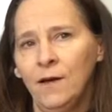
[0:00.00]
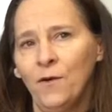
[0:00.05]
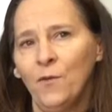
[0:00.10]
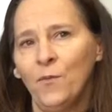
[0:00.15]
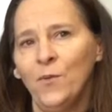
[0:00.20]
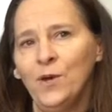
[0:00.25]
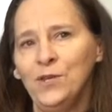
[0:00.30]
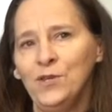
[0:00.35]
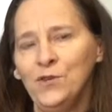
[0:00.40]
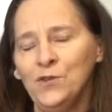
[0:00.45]

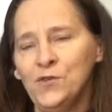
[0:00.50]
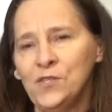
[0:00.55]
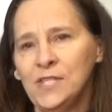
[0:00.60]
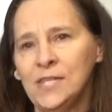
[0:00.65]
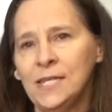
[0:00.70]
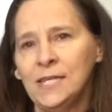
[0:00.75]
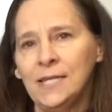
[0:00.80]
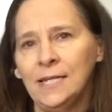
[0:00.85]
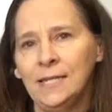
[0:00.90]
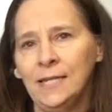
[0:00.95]
When you
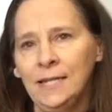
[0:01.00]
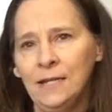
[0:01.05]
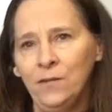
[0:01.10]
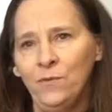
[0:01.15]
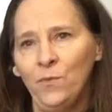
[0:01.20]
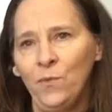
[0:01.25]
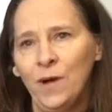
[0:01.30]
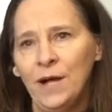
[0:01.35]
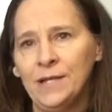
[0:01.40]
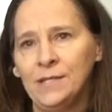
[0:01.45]
see the
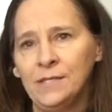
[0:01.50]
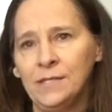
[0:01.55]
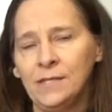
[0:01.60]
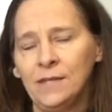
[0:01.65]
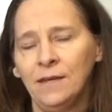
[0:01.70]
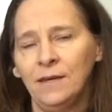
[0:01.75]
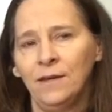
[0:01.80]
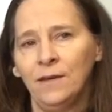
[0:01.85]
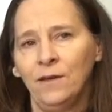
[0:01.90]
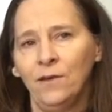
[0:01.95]
little
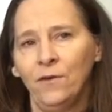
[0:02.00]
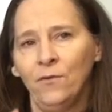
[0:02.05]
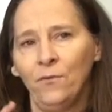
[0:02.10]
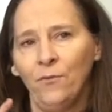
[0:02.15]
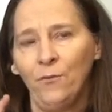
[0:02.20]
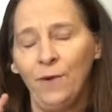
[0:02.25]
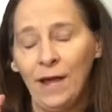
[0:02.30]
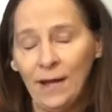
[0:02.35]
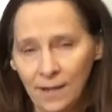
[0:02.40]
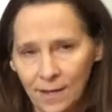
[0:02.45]
ones
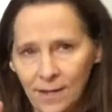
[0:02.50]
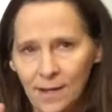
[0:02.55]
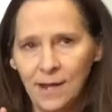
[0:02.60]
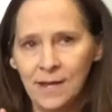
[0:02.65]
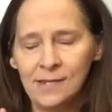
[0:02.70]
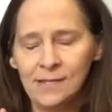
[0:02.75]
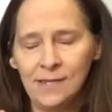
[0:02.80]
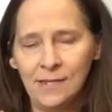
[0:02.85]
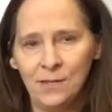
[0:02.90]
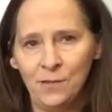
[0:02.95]

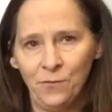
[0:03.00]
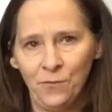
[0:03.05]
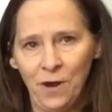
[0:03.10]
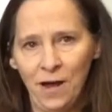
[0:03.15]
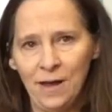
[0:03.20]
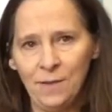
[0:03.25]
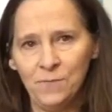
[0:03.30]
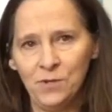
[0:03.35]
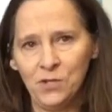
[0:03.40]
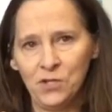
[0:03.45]
recognizing the
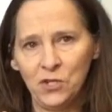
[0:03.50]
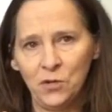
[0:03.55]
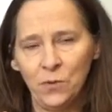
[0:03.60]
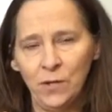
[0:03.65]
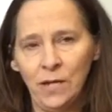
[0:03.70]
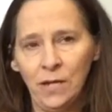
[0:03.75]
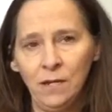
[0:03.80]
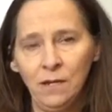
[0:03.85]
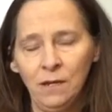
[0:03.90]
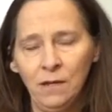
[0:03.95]
rhyme you're
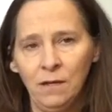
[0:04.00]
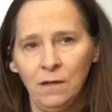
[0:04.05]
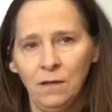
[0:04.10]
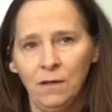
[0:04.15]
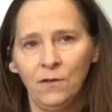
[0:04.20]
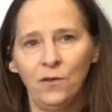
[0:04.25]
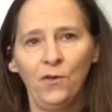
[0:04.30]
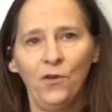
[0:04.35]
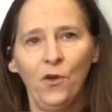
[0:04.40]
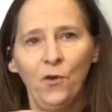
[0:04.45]
doing,
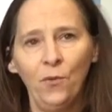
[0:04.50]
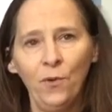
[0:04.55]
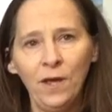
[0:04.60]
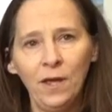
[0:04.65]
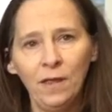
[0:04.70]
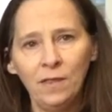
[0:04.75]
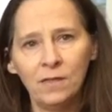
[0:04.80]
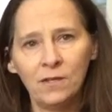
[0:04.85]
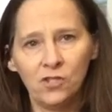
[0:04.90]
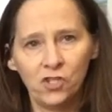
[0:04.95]

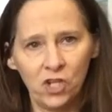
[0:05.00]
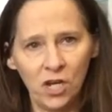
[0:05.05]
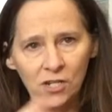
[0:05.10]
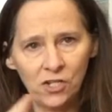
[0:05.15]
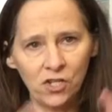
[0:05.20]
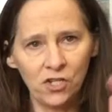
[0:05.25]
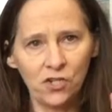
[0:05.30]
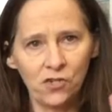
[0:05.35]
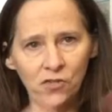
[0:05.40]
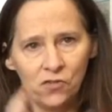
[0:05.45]
knowing the
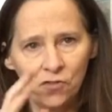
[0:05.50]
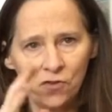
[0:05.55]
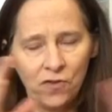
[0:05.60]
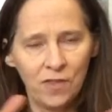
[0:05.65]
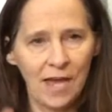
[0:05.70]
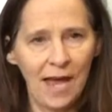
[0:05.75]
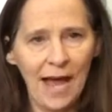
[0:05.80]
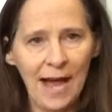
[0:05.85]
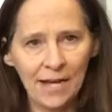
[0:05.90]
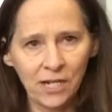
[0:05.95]
gestures or
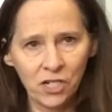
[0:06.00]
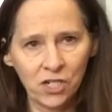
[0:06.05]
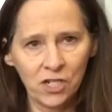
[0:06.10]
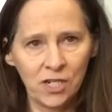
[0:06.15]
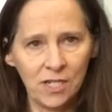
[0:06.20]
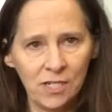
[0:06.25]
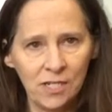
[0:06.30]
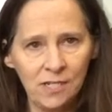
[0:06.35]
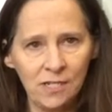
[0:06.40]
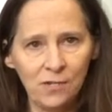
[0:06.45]
the
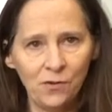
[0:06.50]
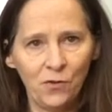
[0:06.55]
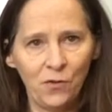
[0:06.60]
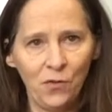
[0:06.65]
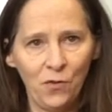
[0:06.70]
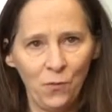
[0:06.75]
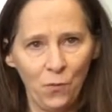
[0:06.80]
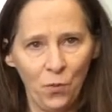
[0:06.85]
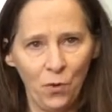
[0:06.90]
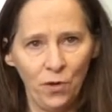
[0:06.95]
actions or
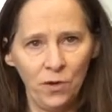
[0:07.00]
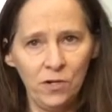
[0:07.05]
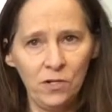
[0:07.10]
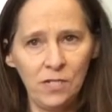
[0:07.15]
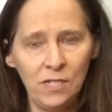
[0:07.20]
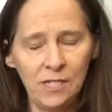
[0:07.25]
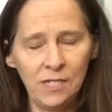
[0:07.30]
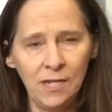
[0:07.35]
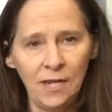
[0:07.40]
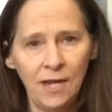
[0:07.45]
the
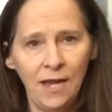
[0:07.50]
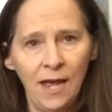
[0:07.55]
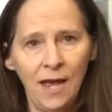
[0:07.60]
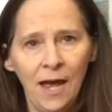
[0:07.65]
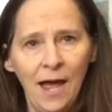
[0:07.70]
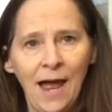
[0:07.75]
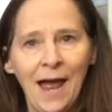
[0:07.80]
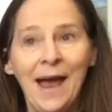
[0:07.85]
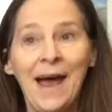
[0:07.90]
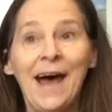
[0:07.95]
words,
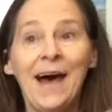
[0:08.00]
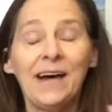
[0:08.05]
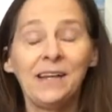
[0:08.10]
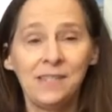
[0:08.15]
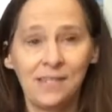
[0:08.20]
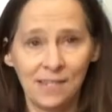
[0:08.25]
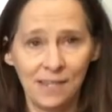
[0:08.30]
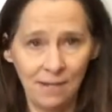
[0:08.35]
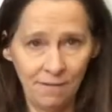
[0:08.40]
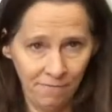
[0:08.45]

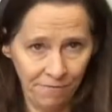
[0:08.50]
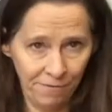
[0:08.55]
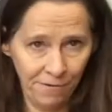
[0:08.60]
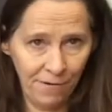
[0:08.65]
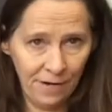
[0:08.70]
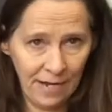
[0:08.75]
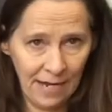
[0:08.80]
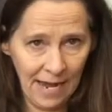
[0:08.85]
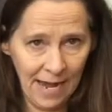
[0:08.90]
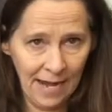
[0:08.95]
asking for
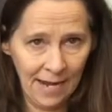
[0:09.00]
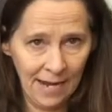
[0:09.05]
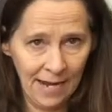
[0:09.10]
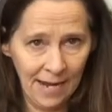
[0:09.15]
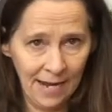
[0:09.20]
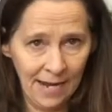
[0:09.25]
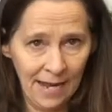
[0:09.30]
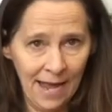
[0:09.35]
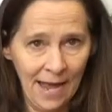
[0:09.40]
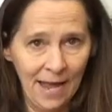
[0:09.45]
it again and
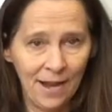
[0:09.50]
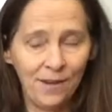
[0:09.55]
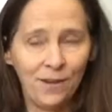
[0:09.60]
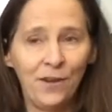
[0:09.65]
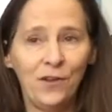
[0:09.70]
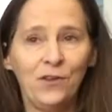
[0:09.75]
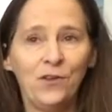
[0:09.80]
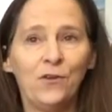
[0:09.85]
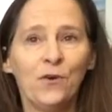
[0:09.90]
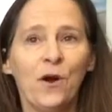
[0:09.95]
again,
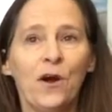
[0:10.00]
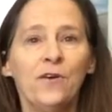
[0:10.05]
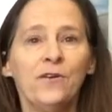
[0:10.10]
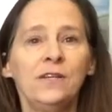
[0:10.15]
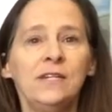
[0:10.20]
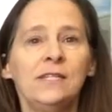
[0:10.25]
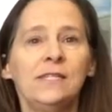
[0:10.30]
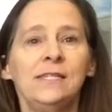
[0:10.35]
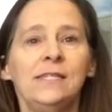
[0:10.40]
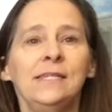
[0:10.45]
you
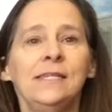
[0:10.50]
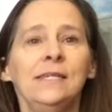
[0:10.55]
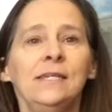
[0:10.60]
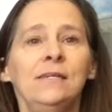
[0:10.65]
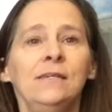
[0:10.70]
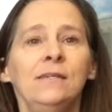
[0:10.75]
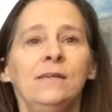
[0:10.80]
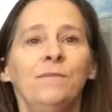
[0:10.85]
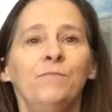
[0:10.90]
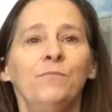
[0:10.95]
already
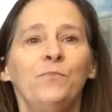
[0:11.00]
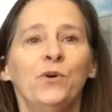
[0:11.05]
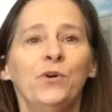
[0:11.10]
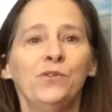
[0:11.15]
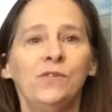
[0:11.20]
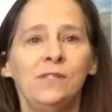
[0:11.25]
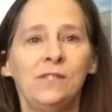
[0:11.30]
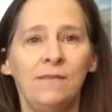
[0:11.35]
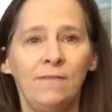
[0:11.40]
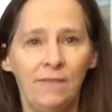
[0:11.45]
see the
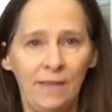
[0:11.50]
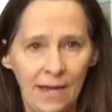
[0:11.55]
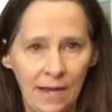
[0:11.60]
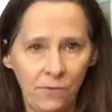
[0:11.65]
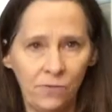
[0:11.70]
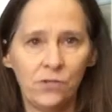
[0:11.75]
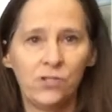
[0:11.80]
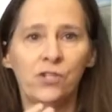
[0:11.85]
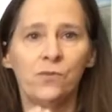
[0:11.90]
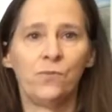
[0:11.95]
importance of
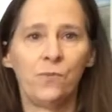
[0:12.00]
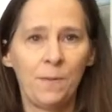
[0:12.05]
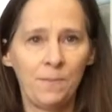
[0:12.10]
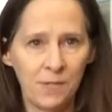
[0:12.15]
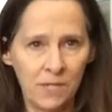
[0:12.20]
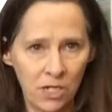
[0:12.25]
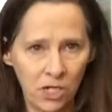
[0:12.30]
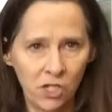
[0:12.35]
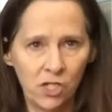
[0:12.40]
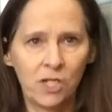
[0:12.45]
language and
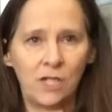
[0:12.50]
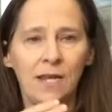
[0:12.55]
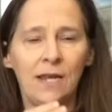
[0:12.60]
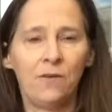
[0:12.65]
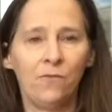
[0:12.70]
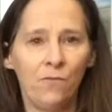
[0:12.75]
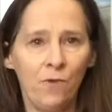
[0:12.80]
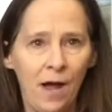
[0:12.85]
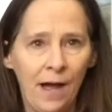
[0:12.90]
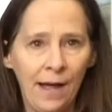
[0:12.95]
repetition
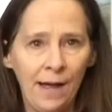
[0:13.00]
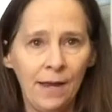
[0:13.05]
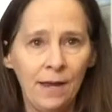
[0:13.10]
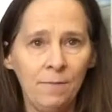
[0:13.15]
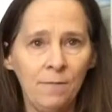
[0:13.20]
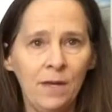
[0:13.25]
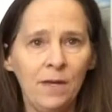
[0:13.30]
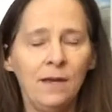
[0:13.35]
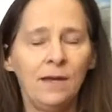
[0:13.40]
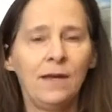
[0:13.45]
in
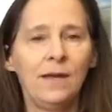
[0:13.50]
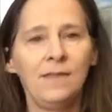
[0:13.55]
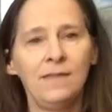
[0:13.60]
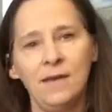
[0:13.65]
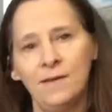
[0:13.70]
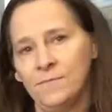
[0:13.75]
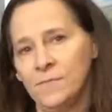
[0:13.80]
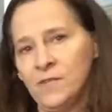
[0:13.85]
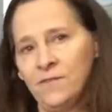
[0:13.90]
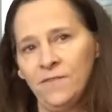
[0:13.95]
rhyme in
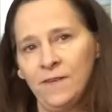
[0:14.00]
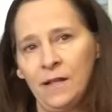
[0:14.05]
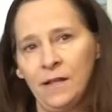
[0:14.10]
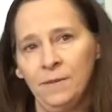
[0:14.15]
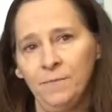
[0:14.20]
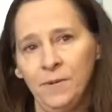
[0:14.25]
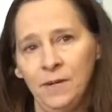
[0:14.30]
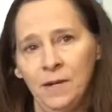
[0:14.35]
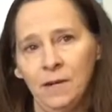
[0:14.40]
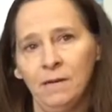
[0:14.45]
them
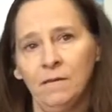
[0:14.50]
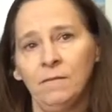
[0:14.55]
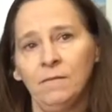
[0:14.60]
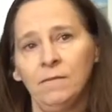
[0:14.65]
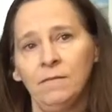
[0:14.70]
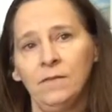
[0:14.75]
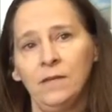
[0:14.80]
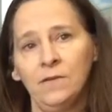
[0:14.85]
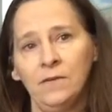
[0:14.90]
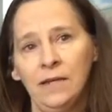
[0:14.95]
developing
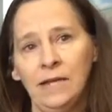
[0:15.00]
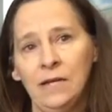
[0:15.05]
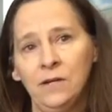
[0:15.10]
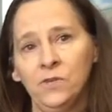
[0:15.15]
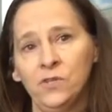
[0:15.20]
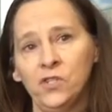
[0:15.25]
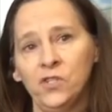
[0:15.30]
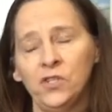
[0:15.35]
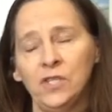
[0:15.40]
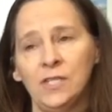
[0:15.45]
their
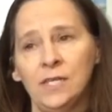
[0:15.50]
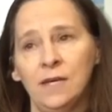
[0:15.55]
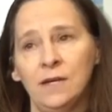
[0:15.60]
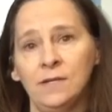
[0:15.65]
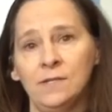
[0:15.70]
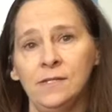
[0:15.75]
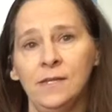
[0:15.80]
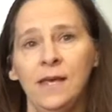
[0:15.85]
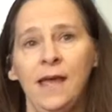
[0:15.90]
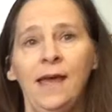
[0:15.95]
language
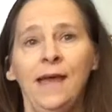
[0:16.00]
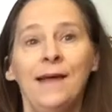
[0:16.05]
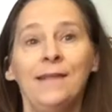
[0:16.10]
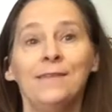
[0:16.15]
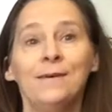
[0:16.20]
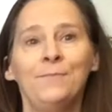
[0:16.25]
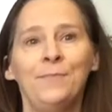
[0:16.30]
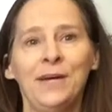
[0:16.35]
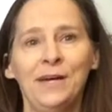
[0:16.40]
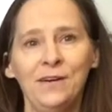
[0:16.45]
skills. And
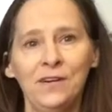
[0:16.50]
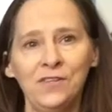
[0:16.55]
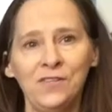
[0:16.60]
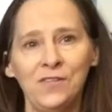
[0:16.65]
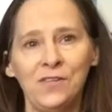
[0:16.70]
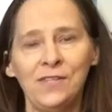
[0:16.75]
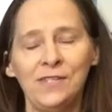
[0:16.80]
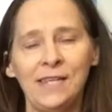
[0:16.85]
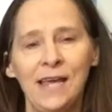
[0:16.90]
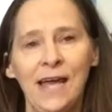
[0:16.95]
the parents
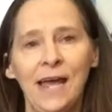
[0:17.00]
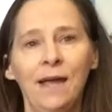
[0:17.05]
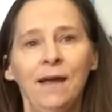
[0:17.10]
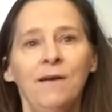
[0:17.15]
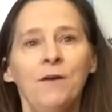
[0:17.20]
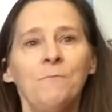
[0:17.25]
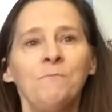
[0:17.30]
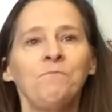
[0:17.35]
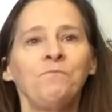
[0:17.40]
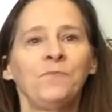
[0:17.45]
will say,
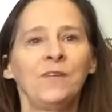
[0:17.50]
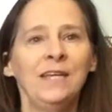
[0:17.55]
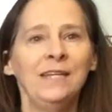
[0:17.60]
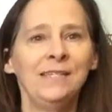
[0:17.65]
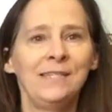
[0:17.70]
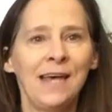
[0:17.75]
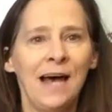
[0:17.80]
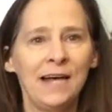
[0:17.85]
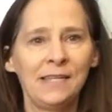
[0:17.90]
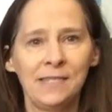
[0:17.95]

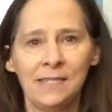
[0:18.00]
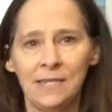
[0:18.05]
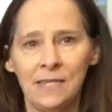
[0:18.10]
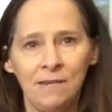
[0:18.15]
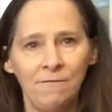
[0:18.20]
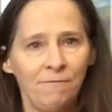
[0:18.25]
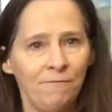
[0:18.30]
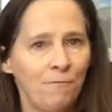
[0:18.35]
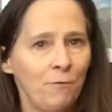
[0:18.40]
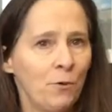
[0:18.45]
he's
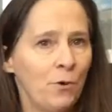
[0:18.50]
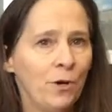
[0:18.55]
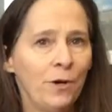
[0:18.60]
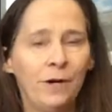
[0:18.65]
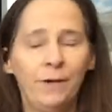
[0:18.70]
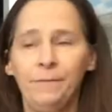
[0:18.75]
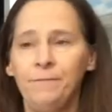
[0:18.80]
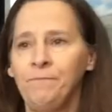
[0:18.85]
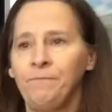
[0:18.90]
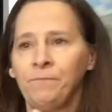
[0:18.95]
asking
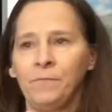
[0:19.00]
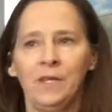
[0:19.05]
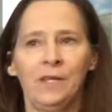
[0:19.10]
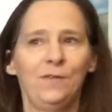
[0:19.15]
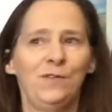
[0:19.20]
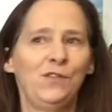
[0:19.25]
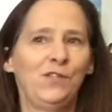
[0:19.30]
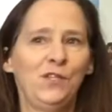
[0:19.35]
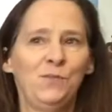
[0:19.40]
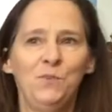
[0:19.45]
for
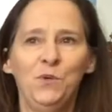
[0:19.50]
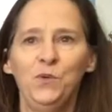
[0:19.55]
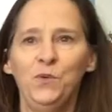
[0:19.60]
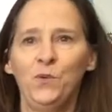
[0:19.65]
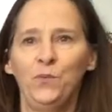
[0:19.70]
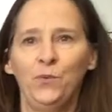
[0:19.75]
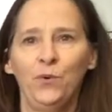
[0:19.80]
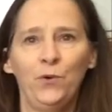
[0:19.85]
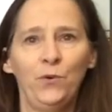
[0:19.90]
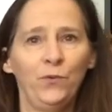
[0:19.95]
the
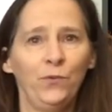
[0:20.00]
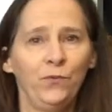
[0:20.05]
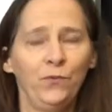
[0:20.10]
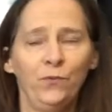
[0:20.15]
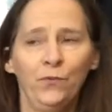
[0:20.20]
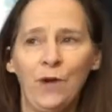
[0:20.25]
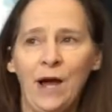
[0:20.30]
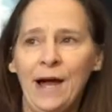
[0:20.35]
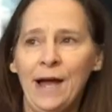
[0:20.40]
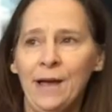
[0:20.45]
smooth road
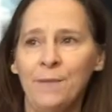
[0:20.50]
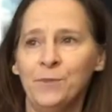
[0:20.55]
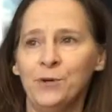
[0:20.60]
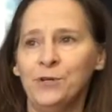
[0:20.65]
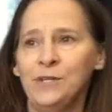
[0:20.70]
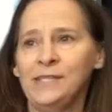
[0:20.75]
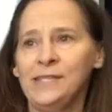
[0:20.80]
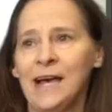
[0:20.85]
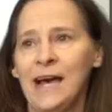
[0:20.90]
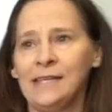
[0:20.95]
rhyme or
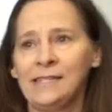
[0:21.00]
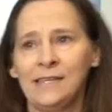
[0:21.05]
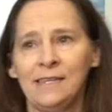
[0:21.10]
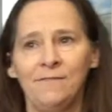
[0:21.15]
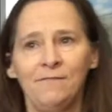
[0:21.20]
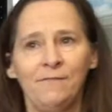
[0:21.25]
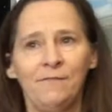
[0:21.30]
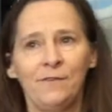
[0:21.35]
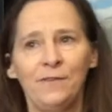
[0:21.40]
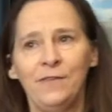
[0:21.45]
he's
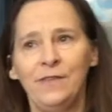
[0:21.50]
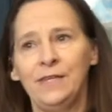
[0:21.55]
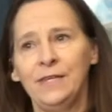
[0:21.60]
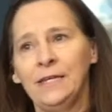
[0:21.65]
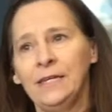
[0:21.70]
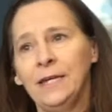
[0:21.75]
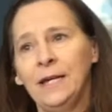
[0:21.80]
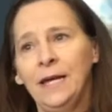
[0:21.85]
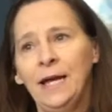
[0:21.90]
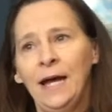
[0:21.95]
asking for
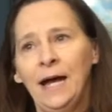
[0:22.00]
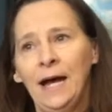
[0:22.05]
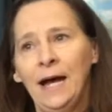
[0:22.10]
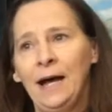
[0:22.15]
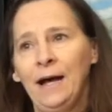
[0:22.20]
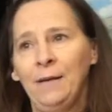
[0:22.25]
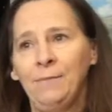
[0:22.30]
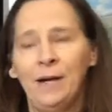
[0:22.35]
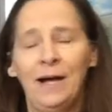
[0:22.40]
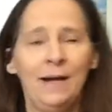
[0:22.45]
the
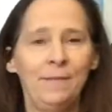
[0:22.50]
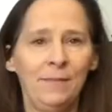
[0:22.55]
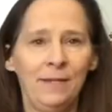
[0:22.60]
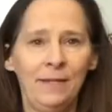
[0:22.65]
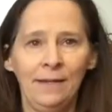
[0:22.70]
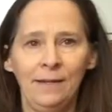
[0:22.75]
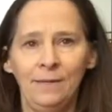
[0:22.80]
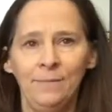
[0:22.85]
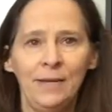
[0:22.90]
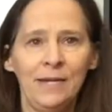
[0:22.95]
um, I'm a
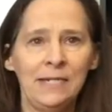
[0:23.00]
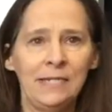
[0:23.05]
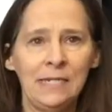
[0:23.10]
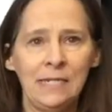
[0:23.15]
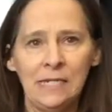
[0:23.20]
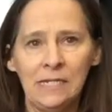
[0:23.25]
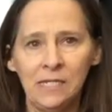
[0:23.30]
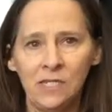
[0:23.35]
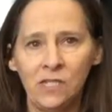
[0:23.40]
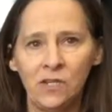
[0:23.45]
Little
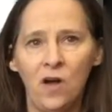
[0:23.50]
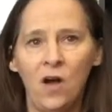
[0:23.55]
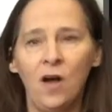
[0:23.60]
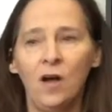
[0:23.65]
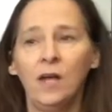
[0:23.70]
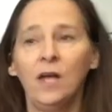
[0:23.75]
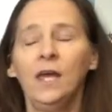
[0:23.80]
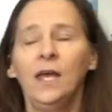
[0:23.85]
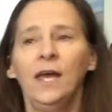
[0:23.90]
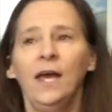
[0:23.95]
Métis
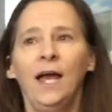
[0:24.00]
song.